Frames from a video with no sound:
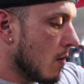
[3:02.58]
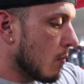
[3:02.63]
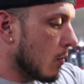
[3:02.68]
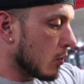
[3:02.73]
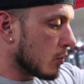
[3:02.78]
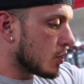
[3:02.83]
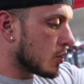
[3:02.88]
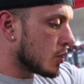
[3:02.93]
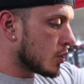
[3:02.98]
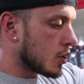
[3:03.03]

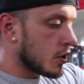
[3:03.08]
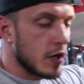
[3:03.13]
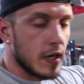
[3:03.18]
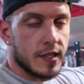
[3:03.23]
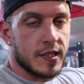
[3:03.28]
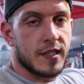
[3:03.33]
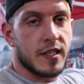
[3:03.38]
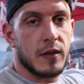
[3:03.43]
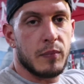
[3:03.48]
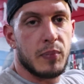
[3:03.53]
Most
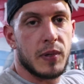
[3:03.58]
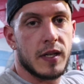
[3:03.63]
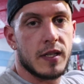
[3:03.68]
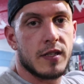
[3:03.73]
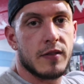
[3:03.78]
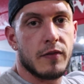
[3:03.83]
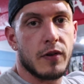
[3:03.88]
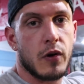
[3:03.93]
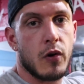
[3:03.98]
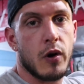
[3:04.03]
trusted
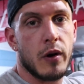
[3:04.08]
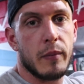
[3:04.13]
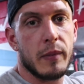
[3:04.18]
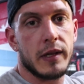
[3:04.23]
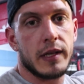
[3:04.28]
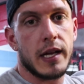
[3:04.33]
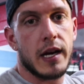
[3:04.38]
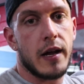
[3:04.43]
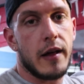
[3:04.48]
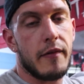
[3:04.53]
piece of
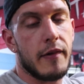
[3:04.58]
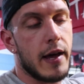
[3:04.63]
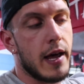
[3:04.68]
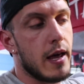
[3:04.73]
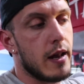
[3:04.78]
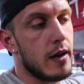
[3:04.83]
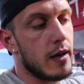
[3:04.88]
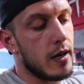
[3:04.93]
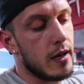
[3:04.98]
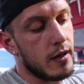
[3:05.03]
equipment that I've
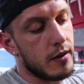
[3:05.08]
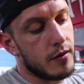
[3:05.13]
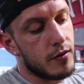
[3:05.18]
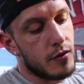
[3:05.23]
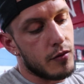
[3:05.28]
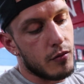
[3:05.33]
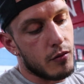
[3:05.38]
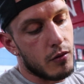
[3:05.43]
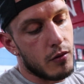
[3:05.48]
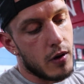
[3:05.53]
added
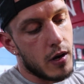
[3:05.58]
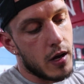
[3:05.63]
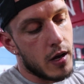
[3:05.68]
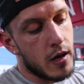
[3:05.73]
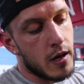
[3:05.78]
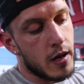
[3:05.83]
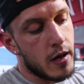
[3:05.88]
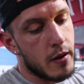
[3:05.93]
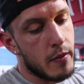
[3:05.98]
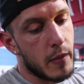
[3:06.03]
into
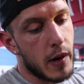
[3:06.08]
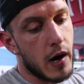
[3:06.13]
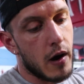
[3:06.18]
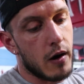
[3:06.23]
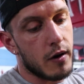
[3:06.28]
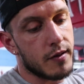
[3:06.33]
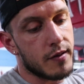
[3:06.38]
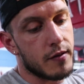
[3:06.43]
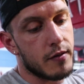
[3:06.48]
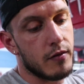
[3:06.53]
my
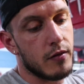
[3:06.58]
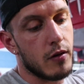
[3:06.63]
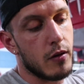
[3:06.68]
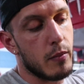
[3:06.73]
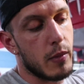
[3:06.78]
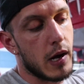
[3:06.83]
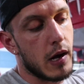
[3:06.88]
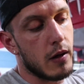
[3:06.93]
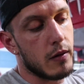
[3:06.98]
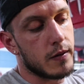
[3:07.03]
arsenal
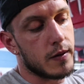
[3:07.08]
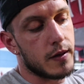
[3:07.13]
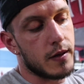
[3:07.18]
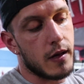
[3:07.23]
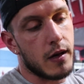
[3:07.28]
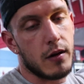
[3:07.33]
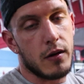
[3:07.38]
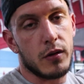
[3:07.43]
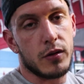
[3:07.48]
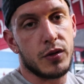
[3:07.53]
about,
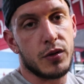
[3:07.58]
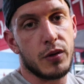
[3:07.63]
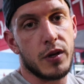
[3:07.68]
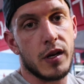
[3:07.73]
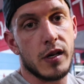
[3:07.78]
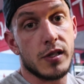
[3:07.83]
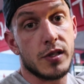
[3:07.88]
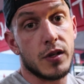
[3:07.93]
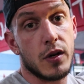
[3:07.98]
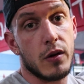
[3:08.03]
2
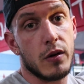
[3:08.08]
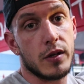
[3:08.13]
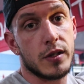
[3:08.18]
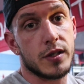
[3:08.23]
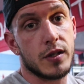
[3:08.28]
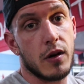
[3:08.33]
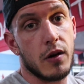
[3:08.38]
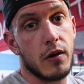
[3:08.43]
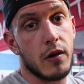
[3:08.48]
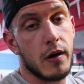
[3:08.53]
years ago or
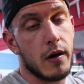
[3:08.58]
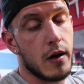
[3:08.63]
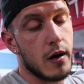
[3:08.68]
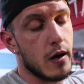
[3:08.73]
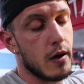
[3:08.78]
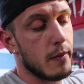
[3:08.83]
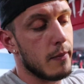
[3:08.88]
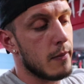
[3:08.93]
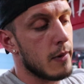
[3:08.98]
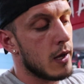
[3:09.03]
so.
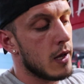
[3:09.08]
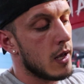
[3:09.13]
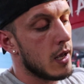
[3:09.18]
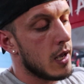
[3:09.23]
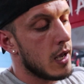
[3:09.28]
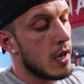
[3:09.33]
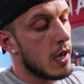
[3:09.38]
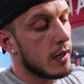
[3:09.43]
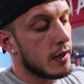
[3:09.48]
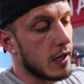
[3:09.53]

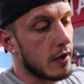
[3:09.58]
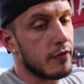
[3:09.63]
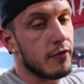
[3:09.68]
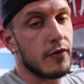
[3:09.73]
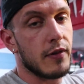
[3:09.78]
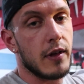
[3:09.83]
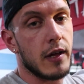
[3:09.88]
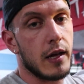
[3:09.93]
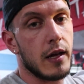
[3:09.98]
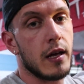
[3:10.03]

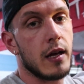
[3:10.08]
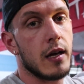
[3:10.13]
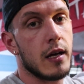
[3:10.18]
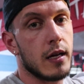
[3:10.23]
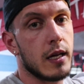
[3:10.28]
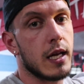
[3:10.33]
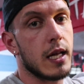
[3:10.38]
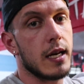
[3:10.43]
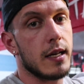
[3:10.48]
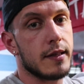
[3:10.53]
Definitely
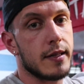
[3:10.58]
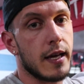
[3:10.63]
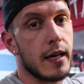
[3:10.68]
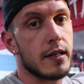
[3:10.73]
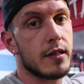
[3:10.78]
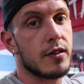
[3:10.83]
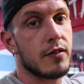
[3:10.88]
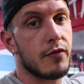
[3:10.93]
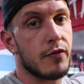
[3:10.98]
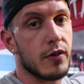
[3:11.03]
can
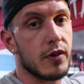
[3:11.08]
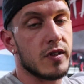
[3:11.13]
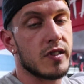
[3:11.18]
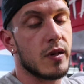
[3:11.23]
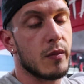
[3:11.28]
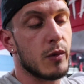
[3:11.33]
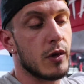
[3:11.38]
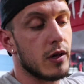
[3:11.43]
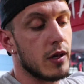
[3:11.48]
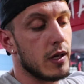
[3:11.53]
attest for
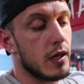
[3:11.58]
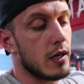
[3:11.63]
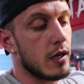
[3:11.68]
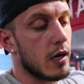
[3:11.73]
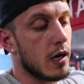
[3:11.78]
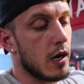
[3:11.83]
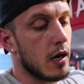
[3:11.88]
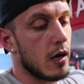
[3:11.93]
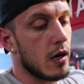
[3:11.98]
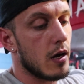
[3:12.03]
some of the
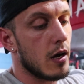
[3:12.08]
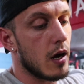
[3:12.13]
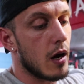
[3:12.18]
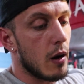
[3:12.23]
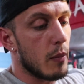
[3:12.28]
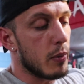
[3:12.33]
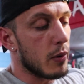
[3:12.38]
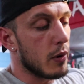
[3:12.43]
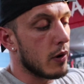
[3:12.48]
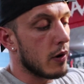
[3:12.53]

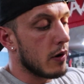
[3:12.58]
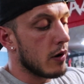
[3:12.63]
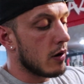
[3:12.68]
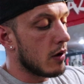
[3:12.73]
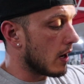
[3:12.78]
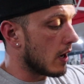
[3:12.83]
upper